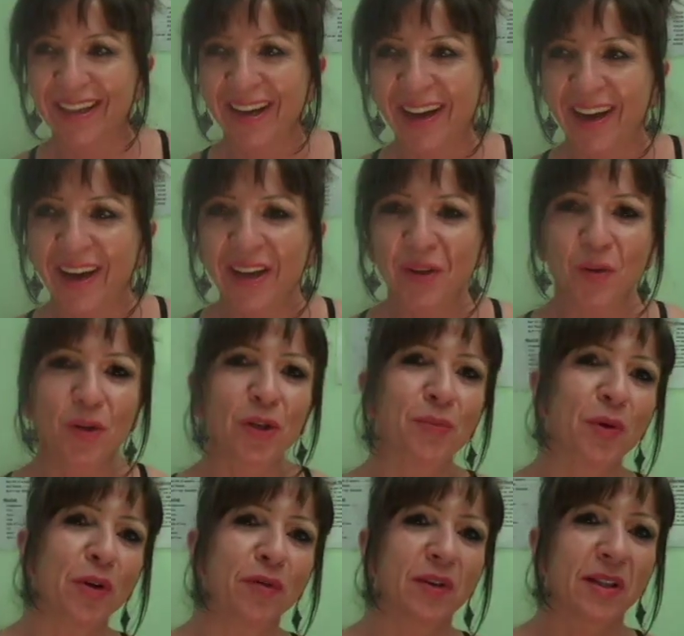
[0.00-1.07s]
Hi, all you
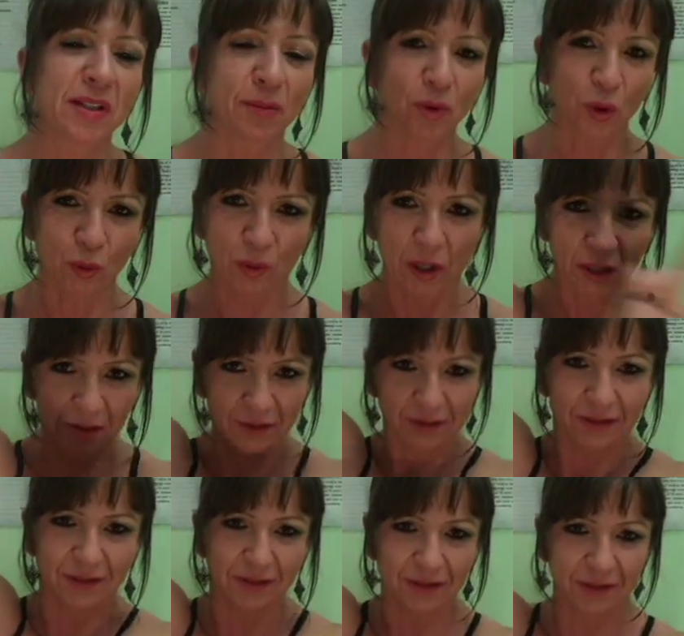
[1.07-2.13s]
beautiful. Yes, I'm going.
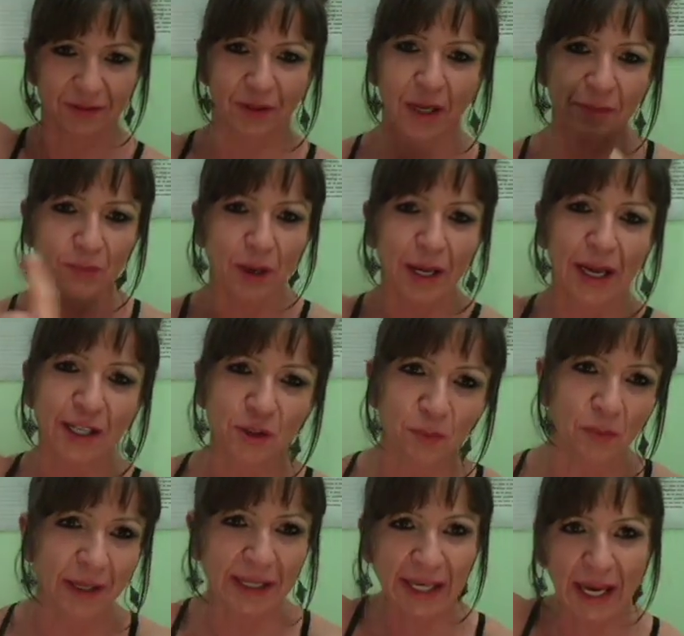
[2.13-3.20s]
And
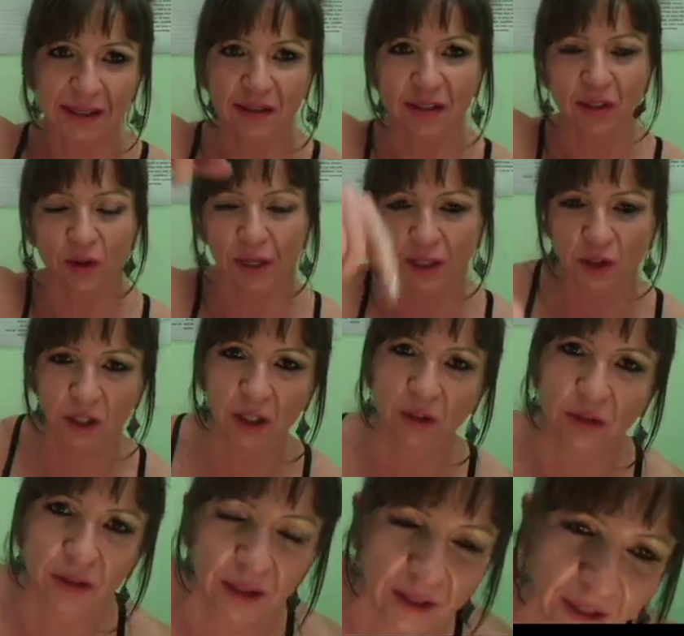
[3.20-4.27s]
my cat's scratching
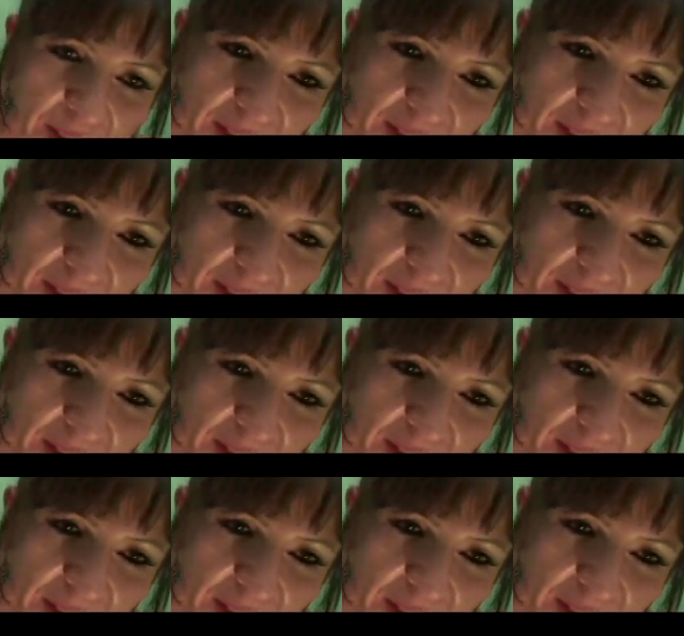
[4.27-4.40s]
on the